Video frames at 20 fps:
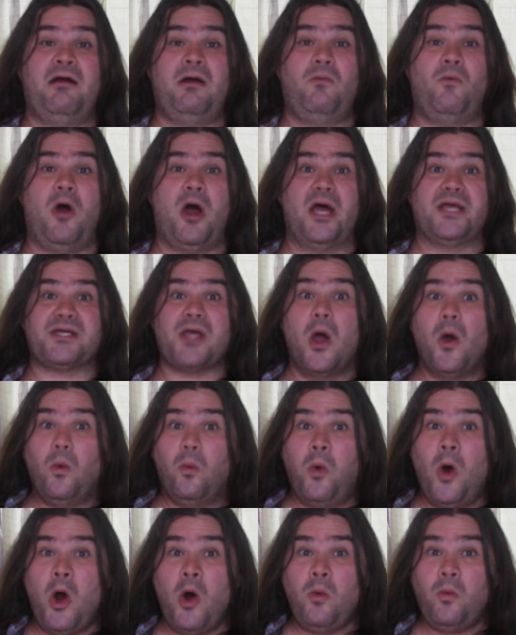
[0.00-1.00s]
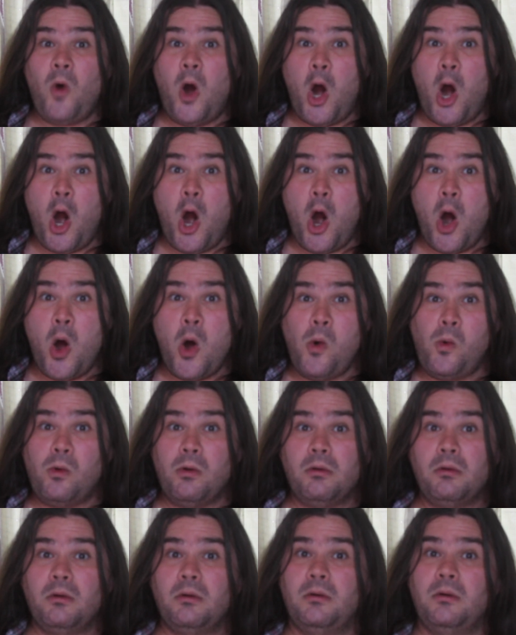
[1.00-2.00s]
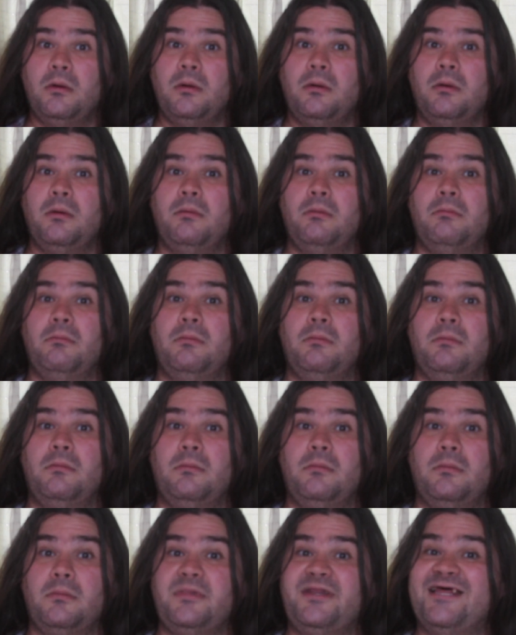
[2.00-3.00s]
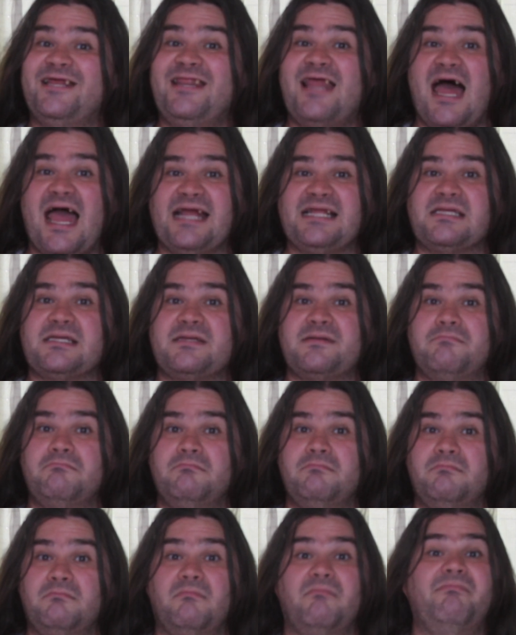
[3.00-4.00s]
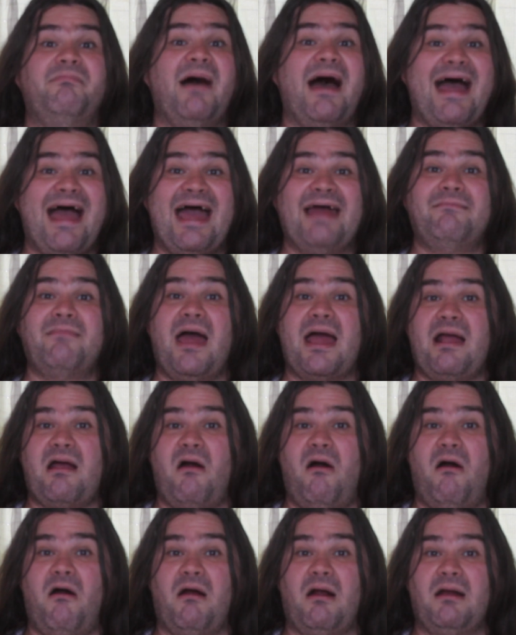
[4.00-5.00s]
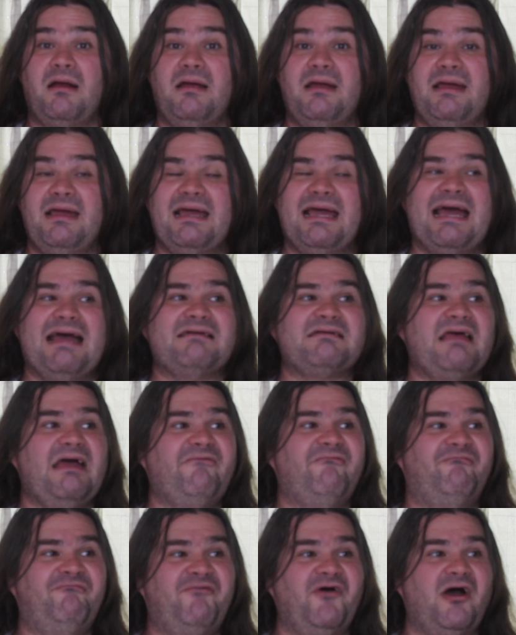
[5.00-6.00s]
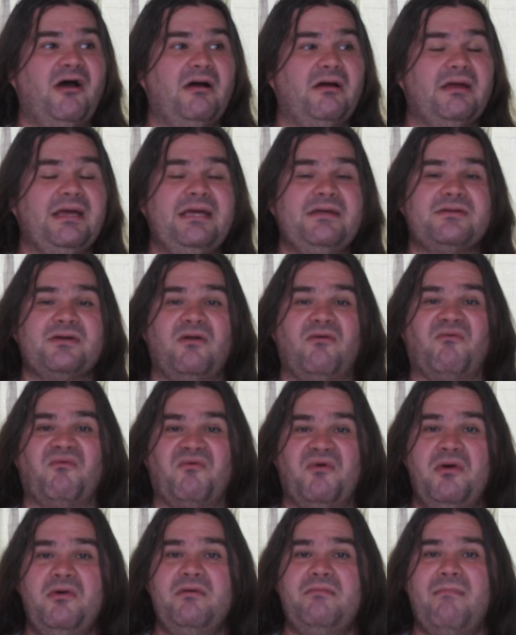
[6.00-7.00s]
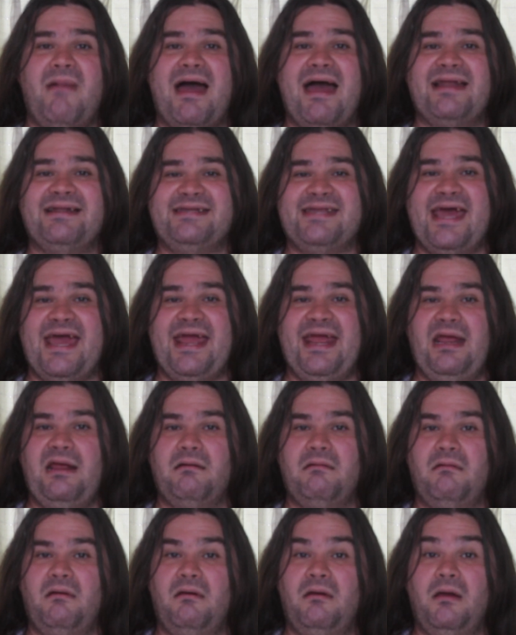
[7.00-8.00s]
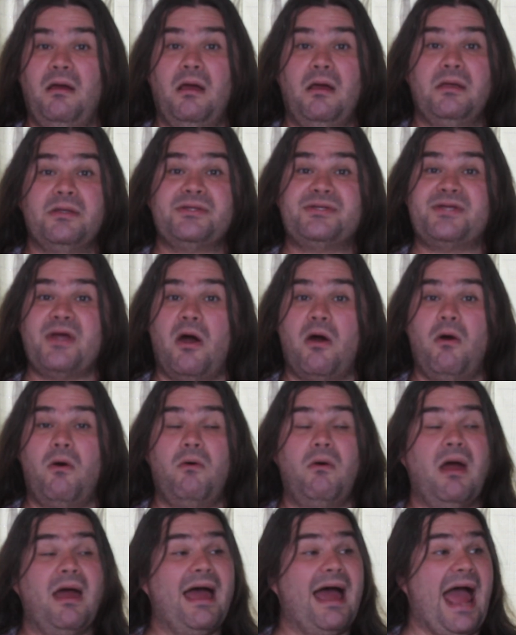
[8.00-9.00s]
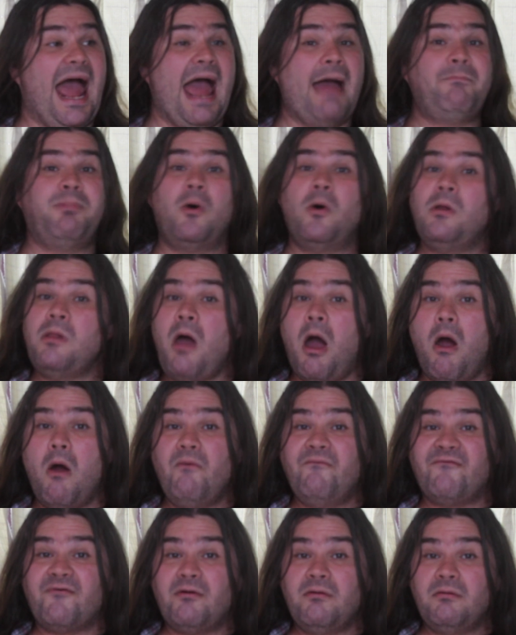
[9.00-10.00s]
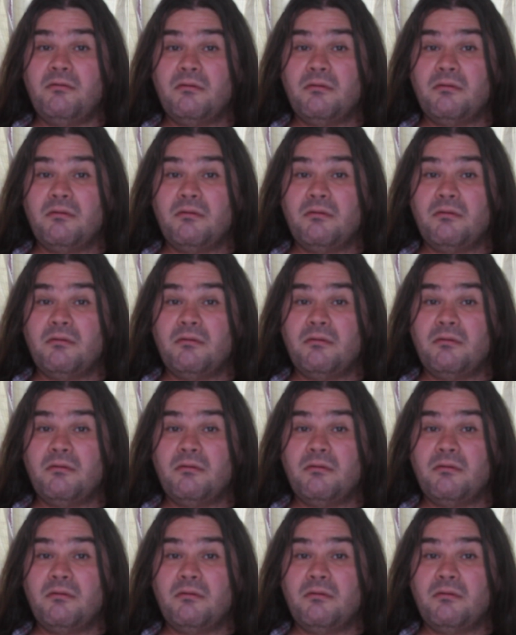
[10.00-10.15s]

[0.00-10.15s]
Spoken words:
it was. Woo woo! The lights behind my car. I was like, fuck, he's gonna ruin my day. So I pull over